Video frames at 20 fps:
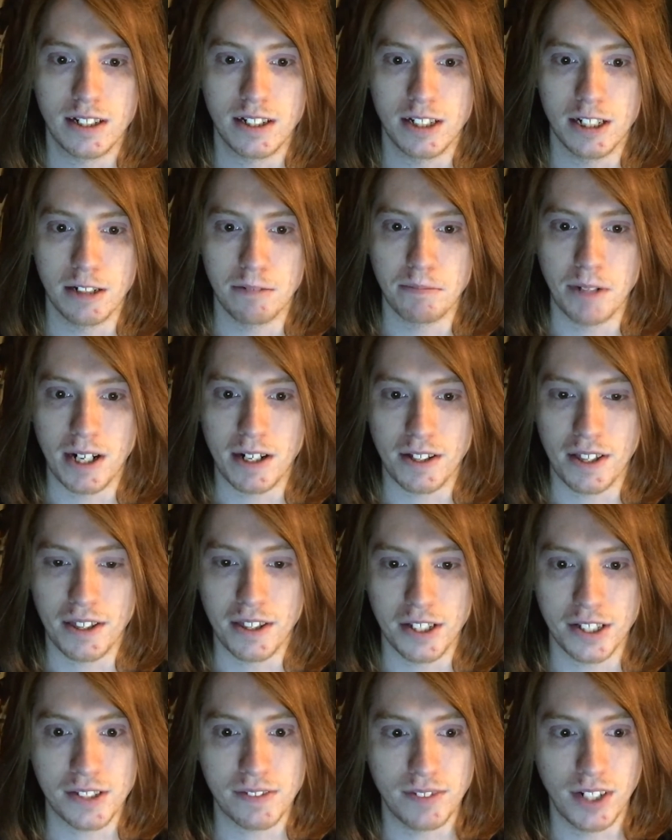You're better than
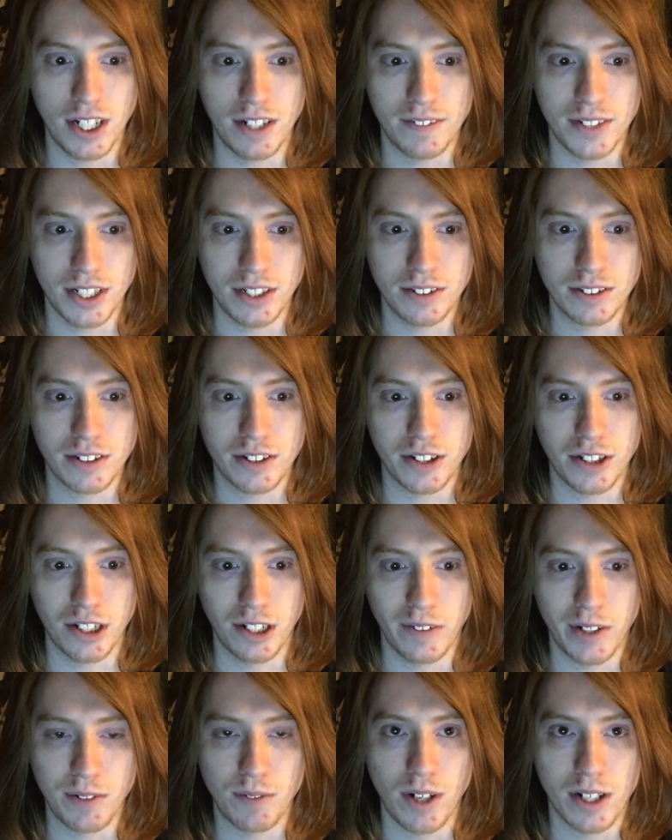this, Volvo.
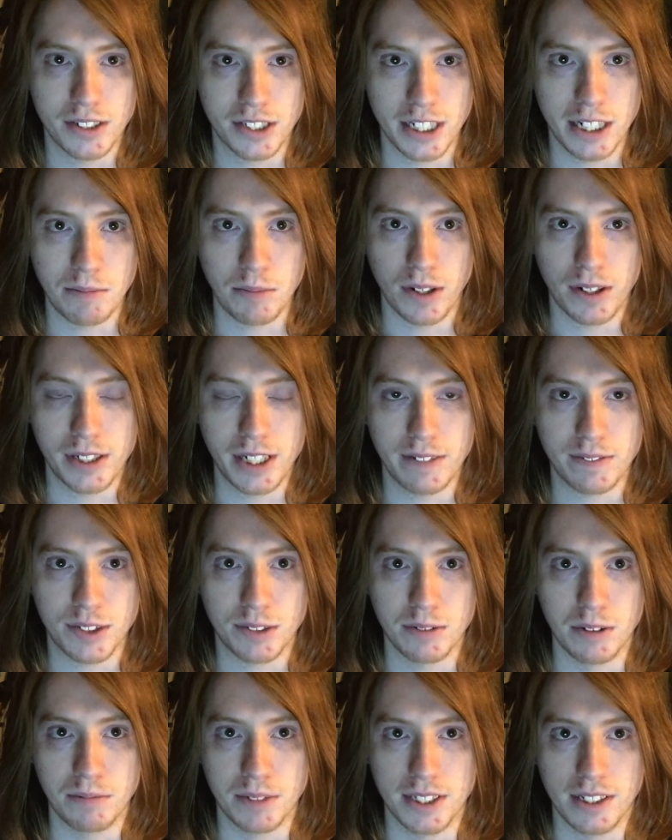Nobody wants any more
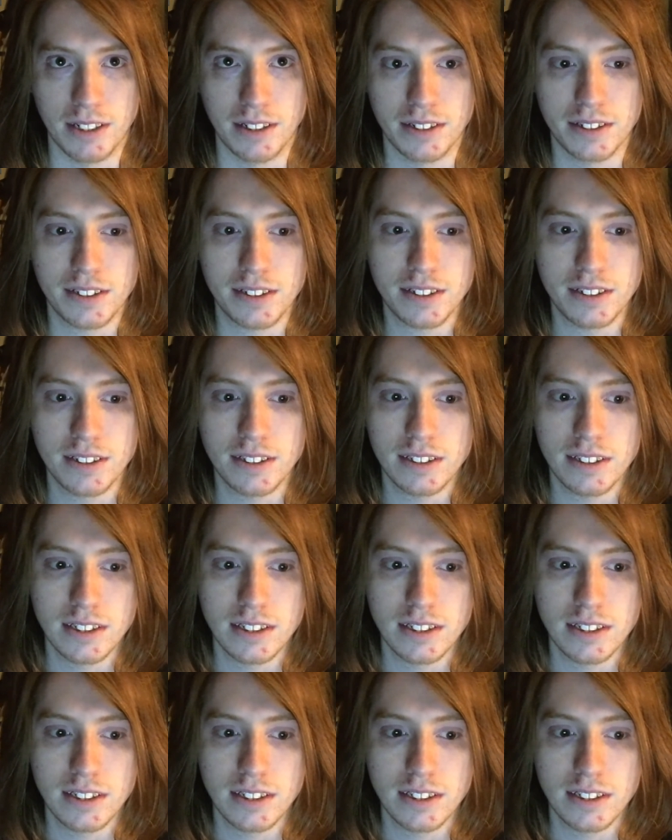hipstermobiles.